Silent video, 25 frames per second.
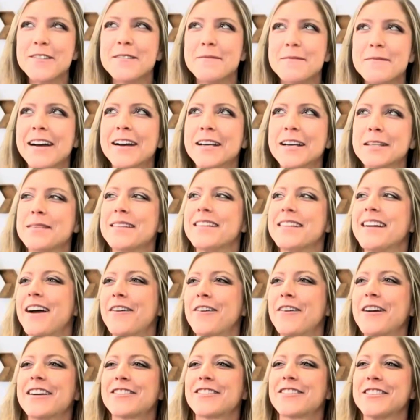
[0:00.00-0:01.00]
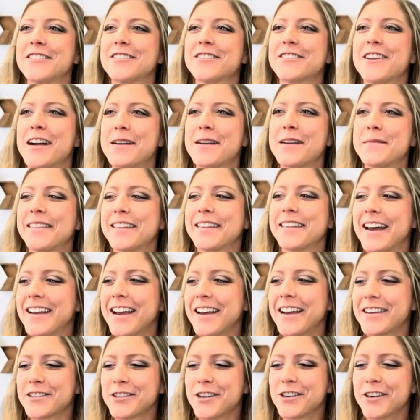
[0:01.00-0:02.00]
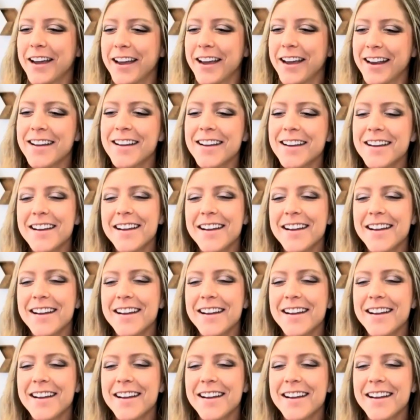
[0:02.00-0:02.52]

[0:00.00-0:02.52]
My husband and I were actually just talking about that yesterday.